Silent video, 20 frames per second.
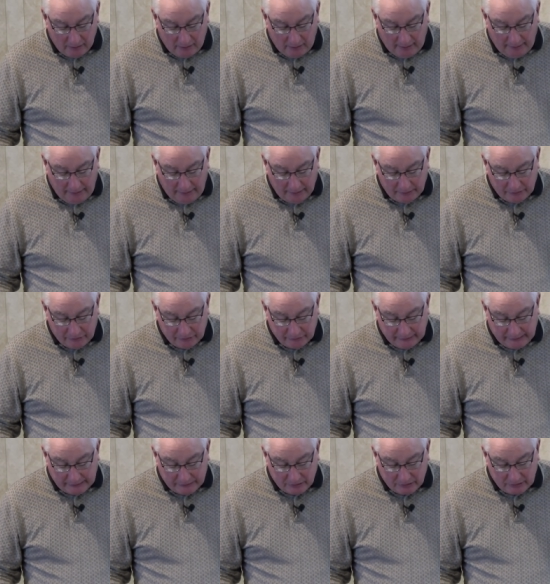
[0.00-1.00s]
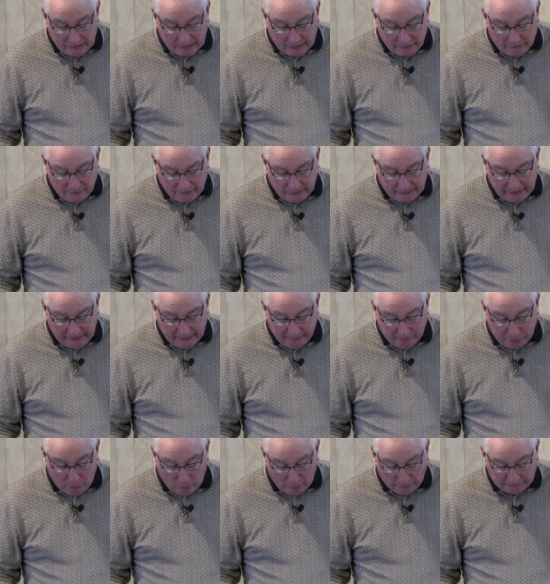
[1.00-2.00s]
And so that's, that's very
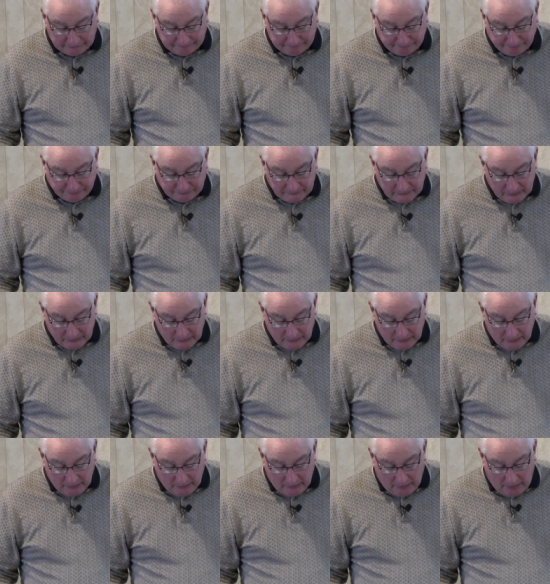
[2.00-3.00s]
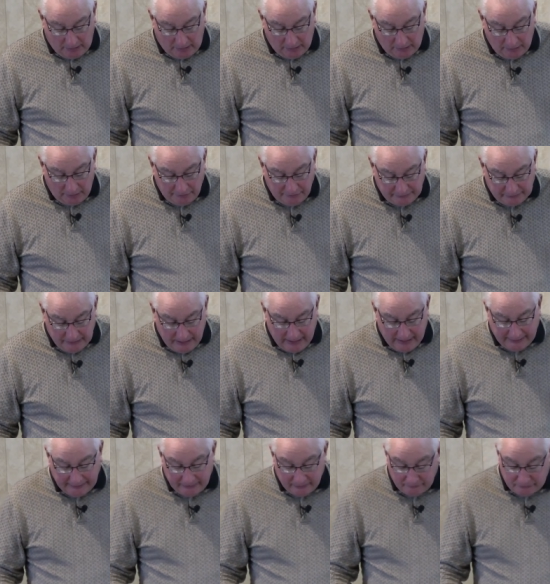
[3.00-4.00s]
important. Uh, Luke
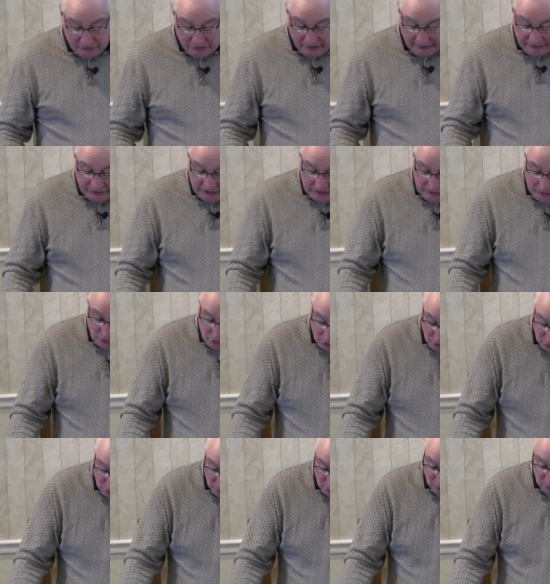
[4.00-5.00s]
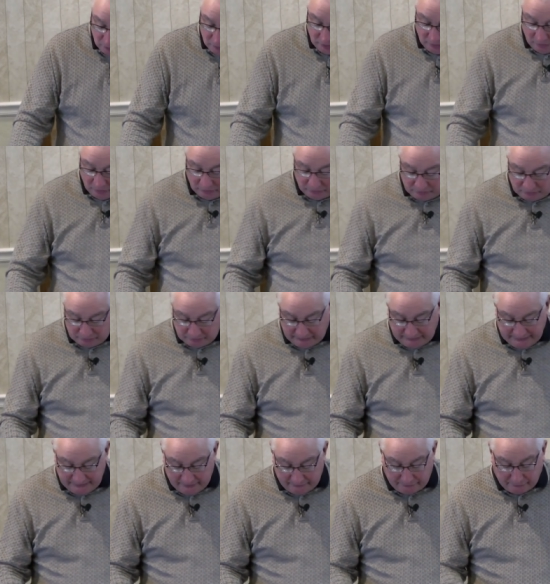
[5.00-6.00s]
9 and 62, we'll
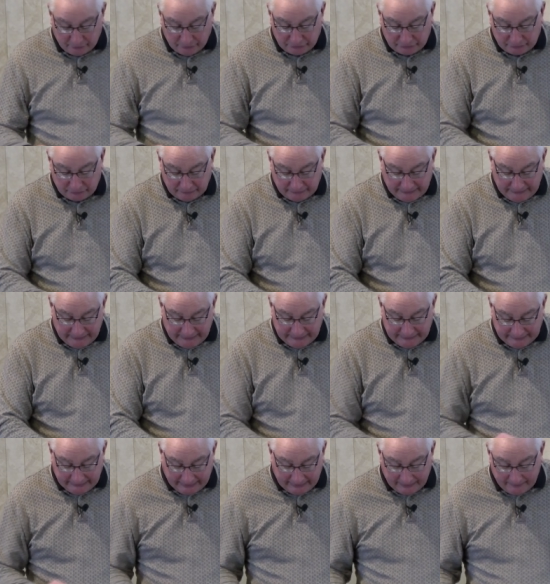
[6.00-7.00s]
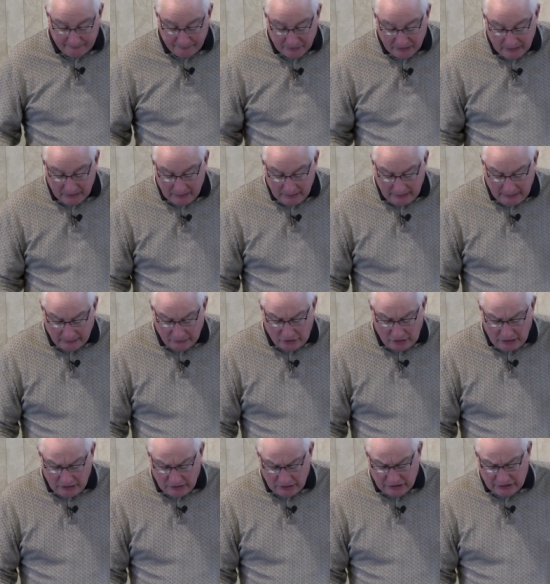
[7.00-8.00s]
read the first reading there. And
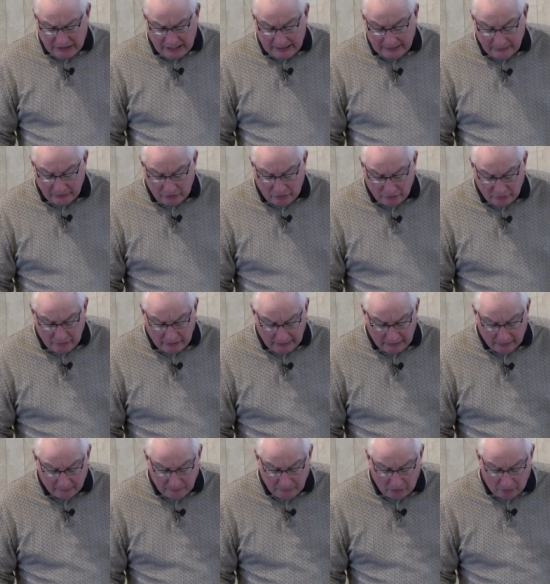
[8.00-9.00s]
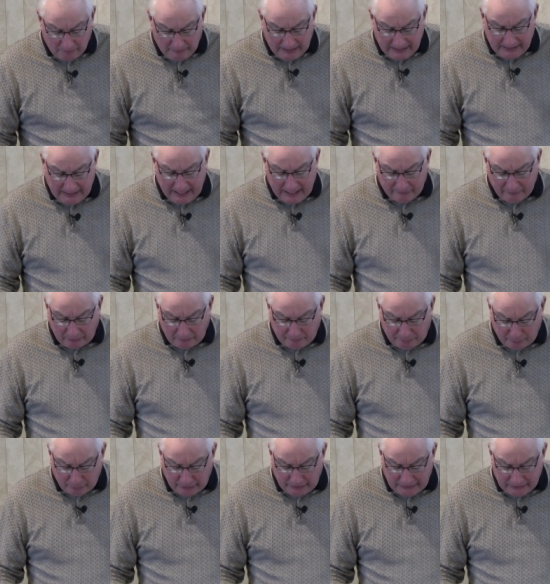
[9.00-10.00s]
Jesus said unto him, No man having
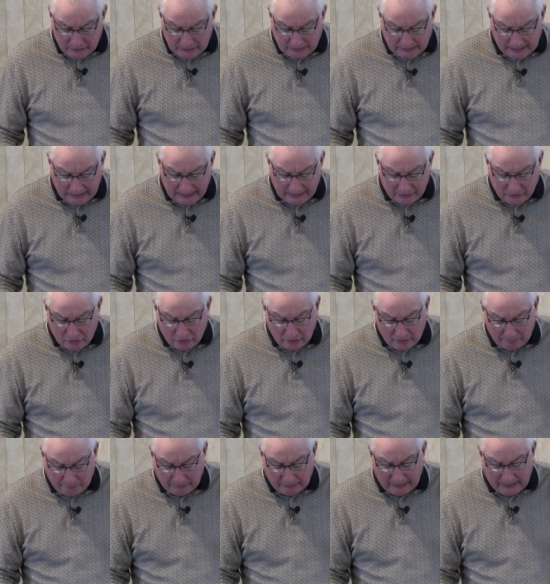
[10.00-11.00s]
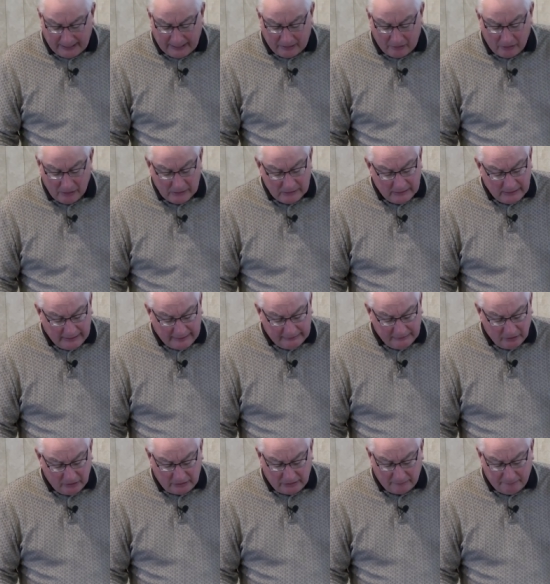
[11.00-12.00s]
put his hand to the plow
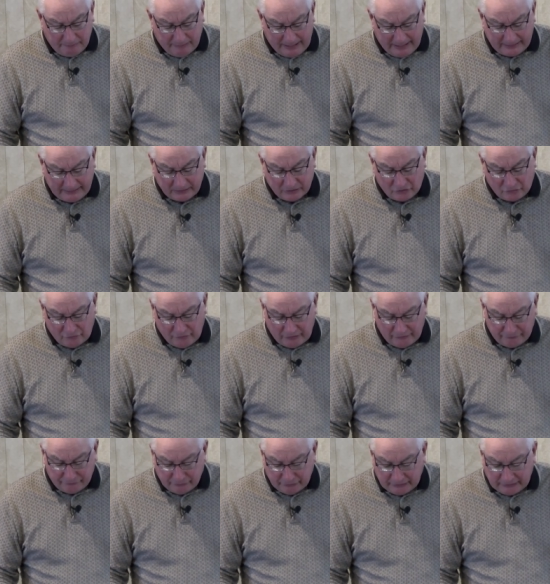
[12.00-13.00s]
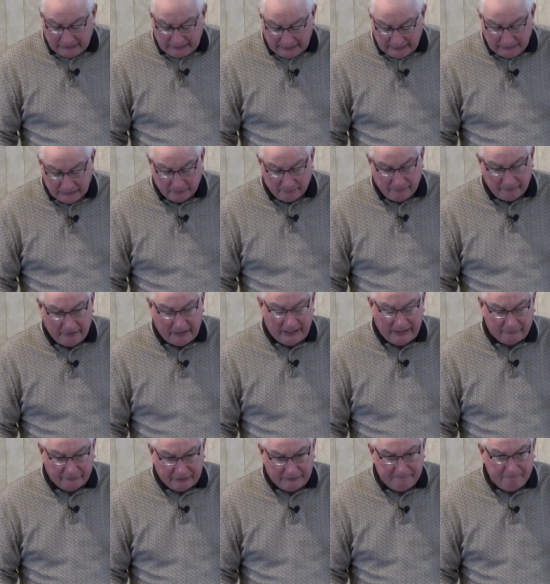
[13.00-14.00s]
and looketh back is fit for the kingdom of
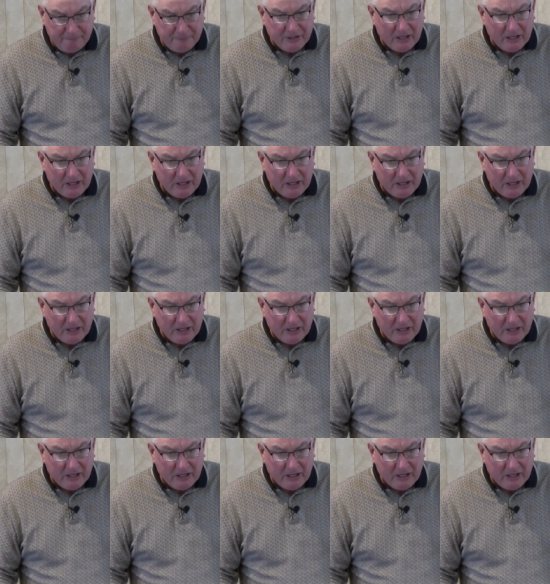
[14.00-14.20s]
heaven.